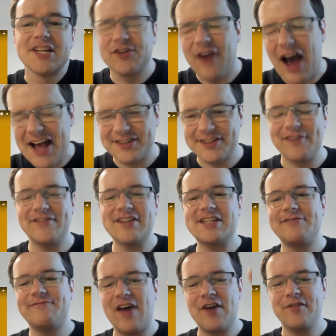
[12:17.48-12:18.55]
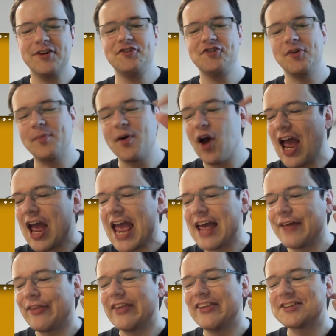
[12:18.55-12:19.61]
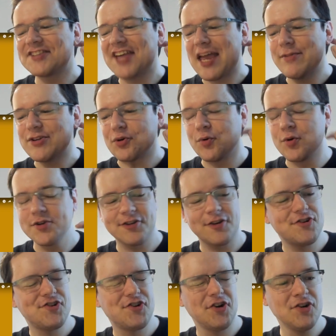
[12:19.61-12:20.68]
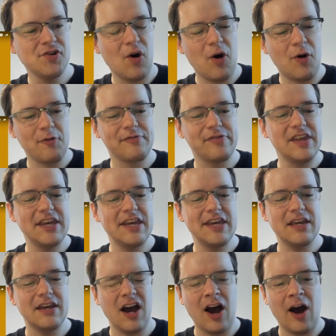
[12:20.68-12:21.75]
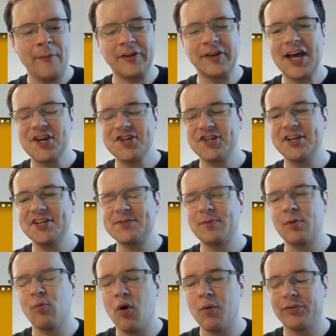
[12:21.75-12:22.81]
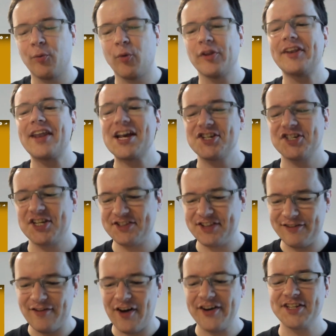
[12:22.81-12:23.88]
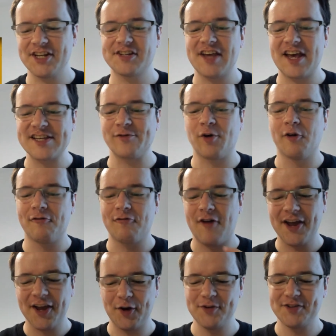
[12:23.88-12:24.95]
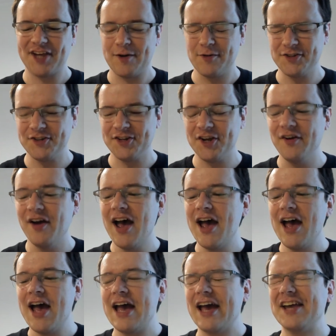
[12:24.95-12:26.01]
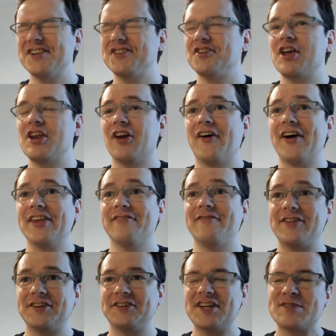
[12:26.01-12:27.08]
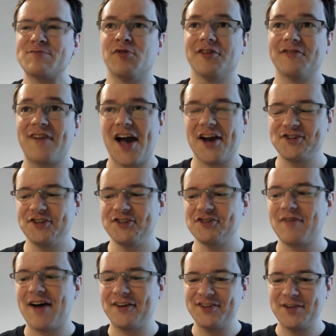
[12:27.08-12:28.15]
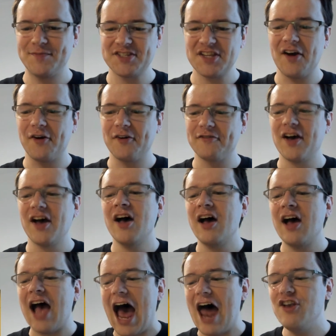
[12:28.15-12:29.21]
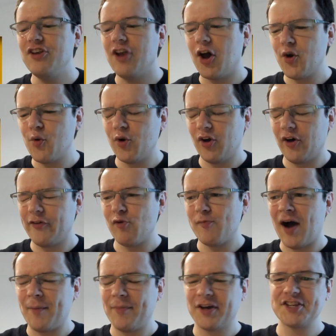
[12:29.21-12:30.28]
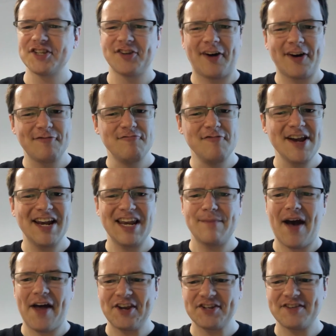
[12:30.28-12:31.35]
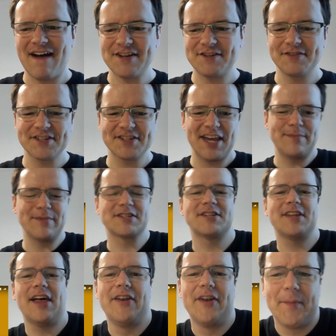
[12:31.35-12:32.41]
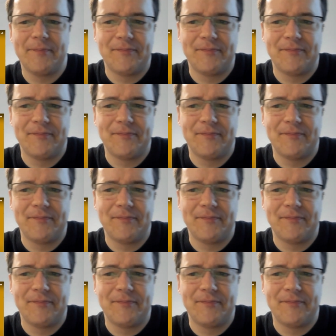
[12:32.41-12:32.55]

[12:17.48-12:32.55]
So as I say, this is very true, but the same is also true of the Nationalists. But what the Nationalists did very successfully, what Franco was able to do, is to unite the disparate factions around himself. And no one on the Republican side really managed that to the same extent.